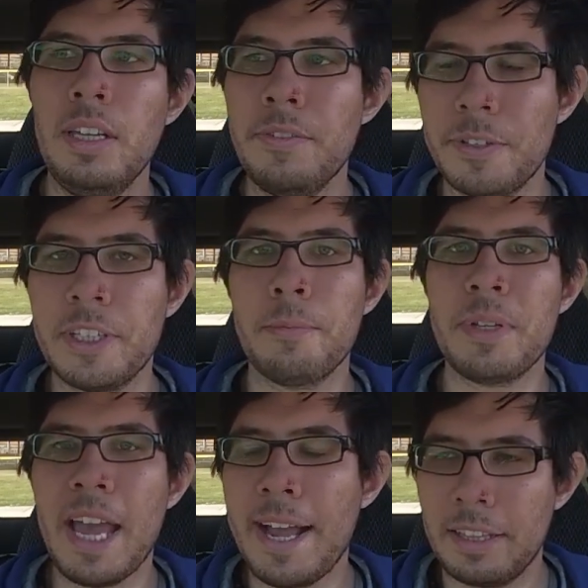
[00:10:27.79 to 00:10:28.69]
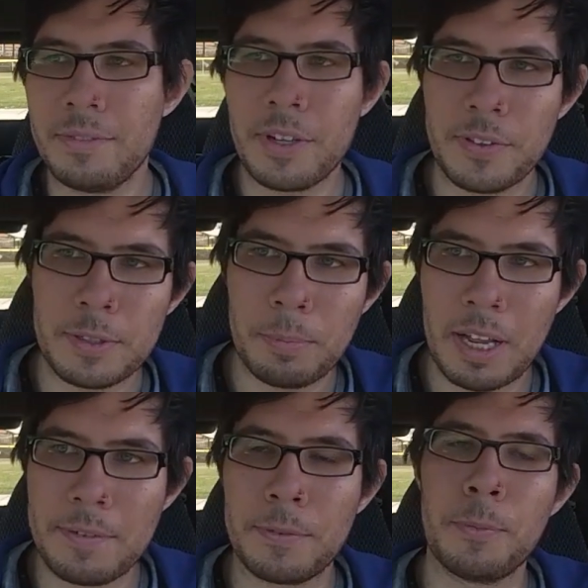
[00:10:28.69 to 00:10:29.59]
If you're going to be active on this
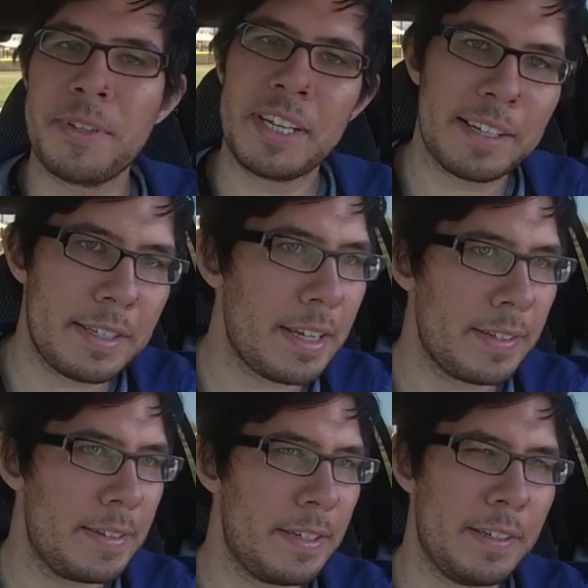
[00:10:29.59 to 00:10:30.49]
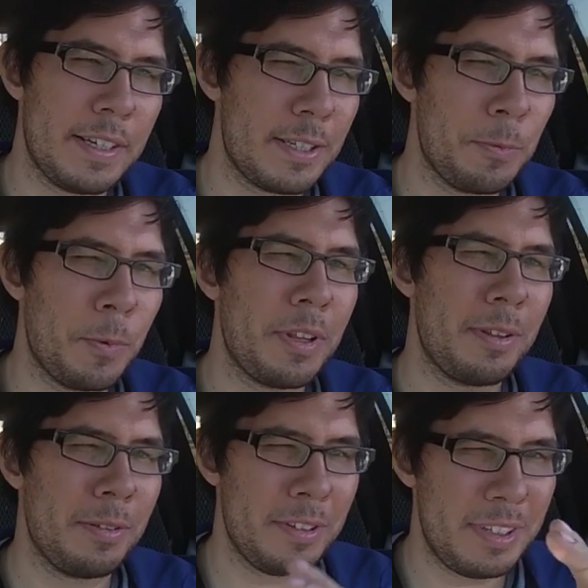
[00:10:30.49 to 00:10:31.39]
platform, you got to take it serious. And one of
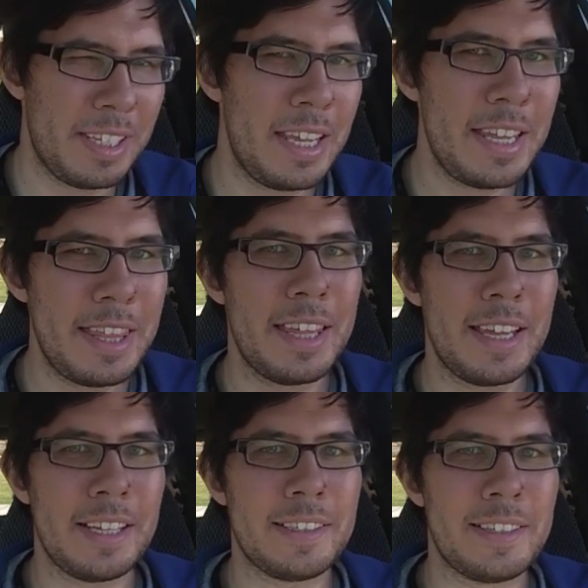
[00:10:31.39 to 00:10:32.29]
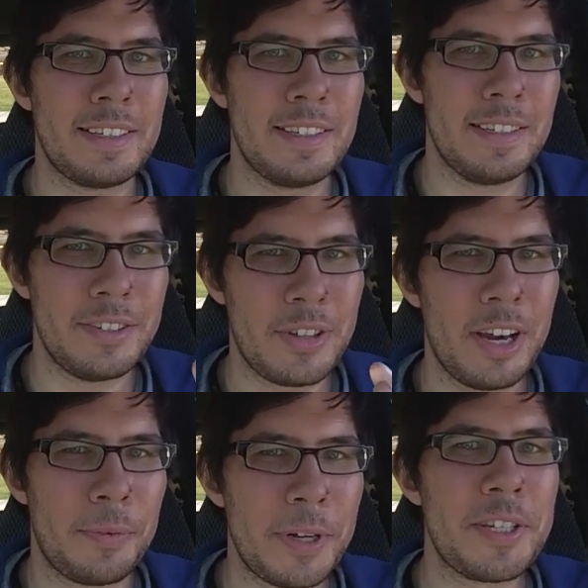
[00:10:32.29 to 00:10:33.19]
the key things is you
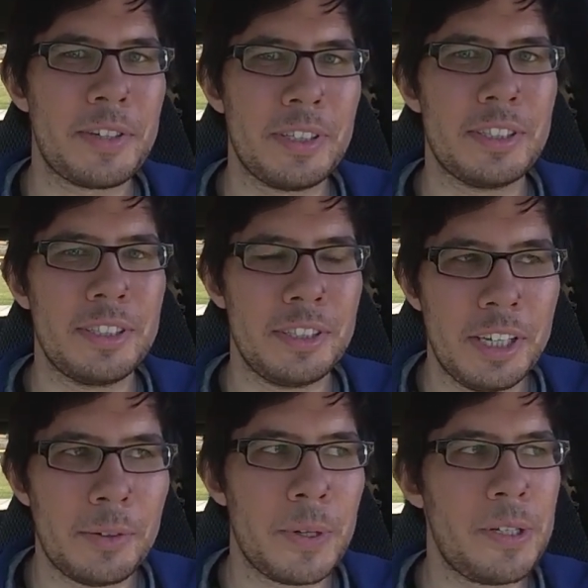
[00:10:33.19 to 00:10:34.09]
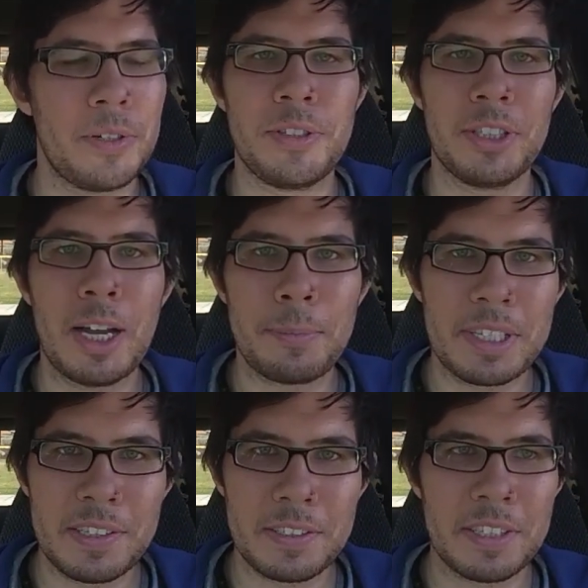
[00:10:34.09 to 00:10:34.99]
got to research. You got to research your
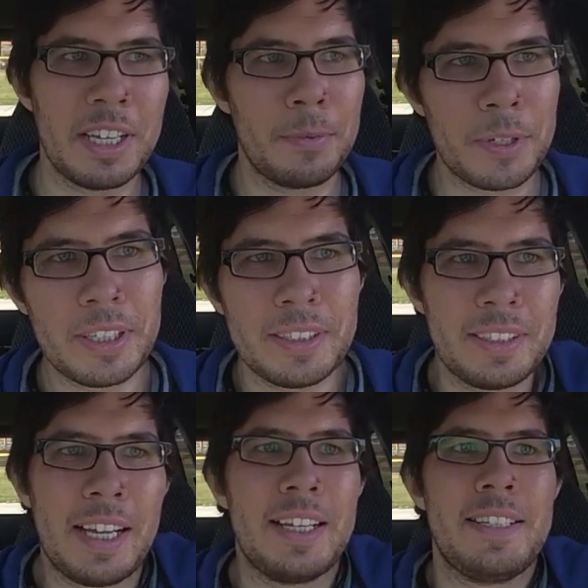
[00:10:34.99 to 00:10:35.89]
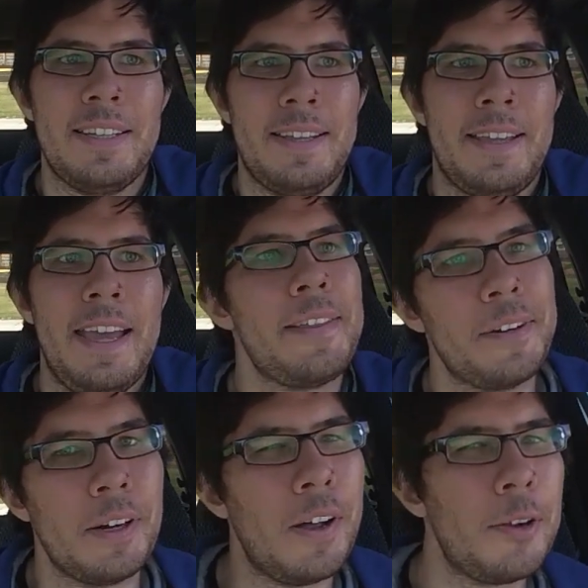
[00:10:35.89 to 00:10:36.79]
competition. You got to realize, like, hey,
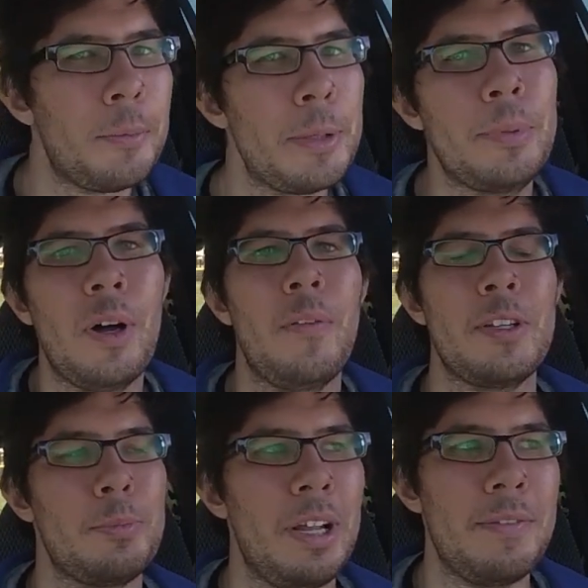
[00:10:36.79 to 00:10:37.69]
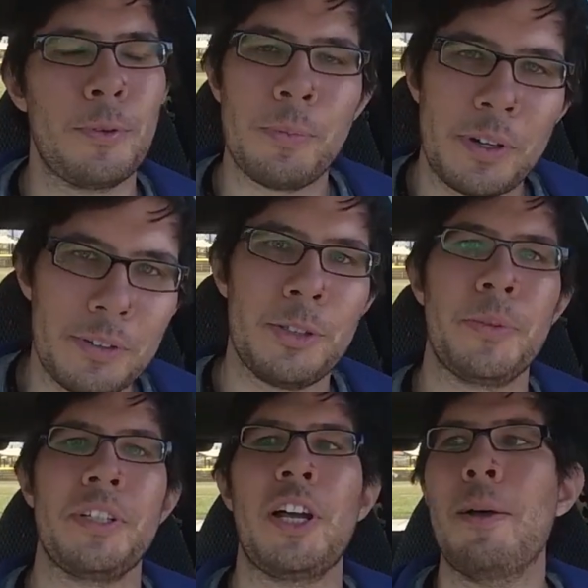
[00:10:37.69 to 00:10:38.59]
there are other people on this platform that are
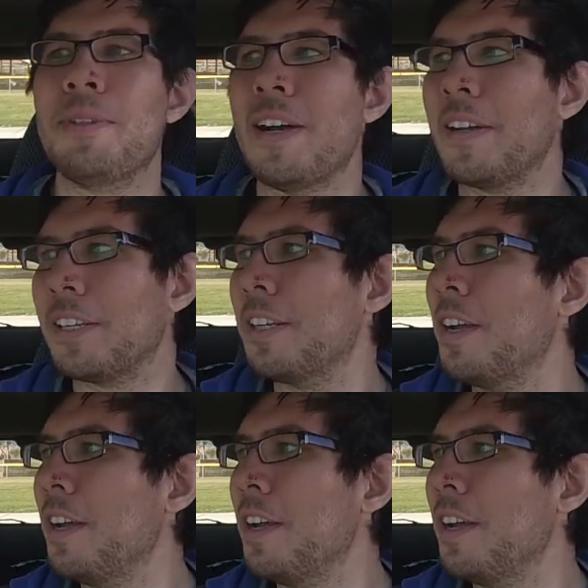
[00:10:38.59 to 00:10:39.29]
doing jobs out here.